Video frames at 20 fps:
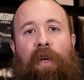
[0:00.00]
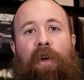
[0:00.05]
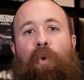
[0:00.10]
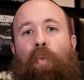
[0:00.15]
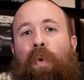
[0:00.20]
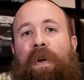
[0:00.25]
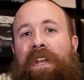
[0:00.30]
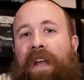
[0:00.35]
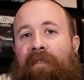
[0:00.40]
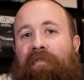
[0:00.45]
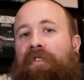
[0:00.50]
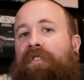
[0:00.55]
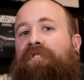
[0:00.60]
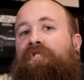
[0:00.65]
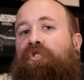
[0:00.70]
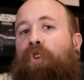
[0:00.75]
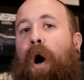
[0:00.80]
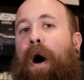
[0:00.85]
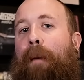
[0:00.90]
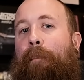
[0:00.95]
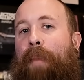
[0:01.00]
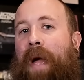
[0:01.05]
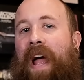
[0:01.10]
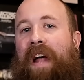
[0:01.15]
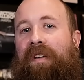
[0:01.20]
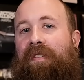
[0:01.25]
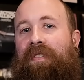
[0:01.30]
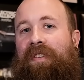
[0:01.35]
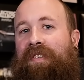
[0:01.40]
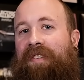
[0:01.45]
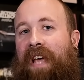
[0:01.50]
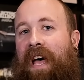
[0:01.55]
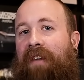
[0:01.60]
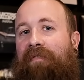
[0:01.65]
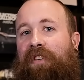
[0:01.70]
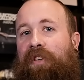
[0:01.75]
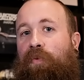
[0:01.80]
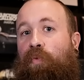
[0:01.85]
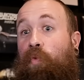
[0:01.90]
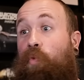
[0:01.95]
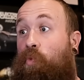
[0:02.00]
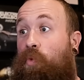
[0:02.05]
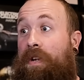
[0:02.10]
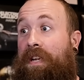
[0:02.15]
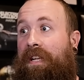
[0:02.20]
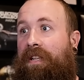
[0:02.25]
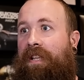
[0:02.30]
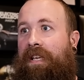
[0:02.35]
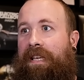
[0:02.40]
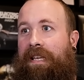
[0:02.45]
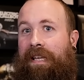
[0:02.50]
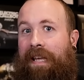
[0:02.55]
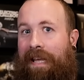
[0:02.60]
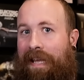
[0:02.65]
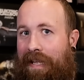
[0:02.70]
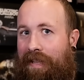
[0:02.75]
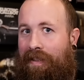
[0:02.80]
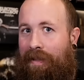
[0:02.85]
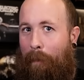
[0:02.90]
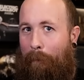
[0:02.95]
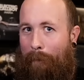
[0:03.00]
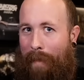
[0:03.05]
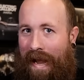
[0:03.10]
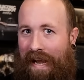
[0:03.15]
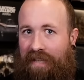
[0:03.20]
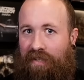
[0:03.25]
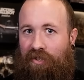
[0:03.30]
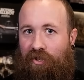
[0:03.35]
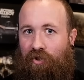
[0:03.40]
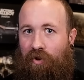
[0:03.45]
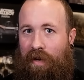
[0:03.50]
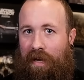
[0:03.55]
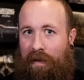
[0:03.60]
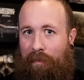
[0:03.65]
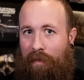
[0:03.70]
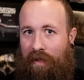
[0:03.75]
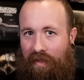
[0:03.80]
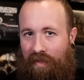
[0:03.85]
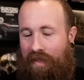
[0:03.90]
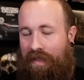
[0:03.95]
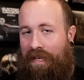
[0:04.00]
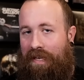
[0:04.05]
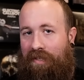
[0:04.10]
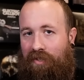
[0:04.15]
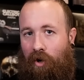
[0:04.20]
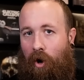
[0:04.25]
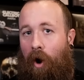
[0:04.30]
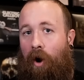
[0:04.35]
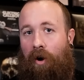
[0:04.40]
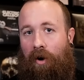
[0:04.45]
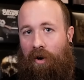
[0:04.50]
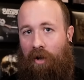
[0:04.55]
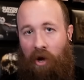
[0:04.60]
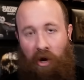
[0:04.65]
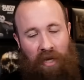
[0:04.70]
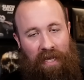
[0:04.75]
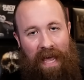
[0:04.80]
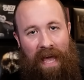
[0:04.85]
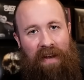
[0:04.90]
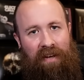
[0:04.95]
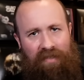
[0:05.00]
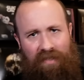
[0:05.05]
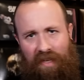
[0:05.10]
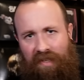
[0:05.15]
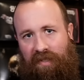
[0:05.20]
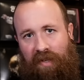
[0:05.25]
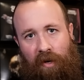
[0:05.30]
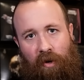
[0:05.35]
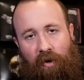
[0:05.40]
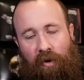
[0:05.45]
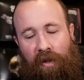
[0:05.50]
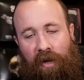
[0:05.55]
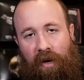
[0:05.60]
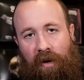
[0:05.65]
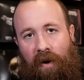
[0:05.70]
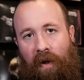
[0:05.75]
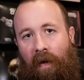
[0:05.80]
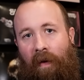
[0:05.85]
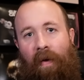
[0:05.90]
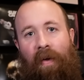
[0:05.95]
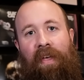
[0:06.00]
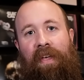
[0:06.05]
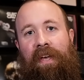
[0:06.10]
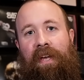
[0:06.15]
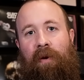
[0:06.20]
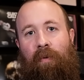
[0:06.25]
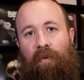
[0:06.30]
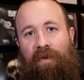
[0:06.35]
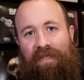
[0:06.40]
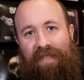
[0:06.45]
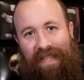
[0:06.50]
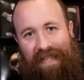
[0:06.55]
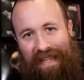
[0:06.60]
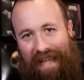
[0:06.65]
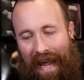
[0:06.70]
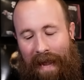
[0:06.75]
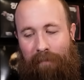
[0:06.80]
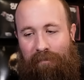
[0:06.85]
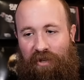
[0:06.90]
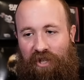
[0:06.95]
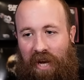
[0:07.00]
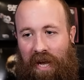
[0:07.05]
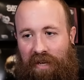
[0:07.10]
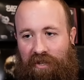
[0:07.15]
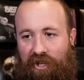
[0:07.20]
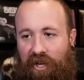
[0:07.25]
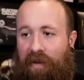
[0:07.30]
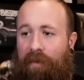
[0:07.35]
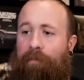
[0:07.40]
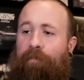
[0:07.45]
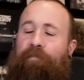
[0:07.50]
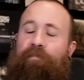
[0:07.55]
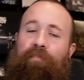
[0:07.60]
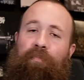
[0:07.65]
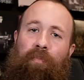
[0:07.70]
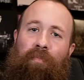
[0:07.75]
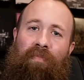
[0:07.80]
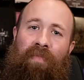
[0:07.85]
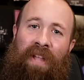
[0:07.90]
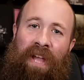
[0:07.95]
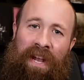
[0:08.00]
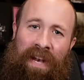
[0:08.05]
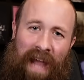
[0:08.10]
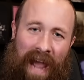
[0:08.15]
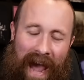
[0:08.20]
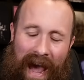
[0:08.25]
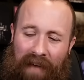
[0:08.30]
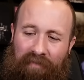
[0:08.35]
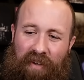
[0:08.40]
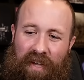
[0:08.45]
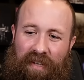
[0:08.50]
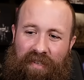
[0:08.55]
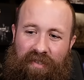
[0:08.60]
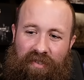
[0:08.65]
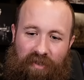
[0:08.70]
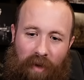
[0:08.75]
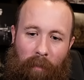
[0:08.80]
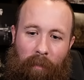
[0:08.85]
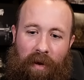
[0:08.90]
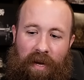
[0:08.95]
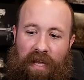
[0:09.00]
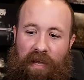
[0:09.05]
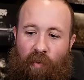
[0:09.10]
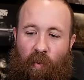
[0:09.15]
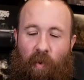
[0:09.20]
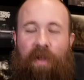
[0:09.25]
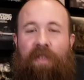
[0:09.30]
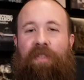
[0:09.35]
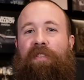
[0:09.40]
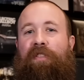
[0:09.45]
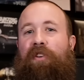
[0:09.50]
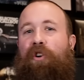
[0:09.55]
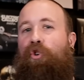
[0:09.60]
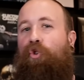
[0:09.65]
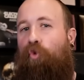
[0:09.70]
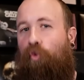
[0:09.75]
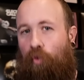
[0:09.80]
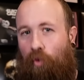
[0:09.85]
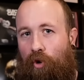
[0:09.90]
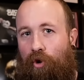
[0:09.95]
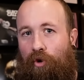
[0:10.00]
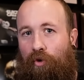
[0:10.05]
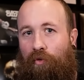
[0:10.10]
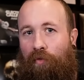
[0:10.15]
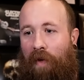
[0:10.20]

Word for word: we never saw a band this heavy really hit the mainstream this hard. Again, as I said earlier, it was game changing. And having somebody with the groove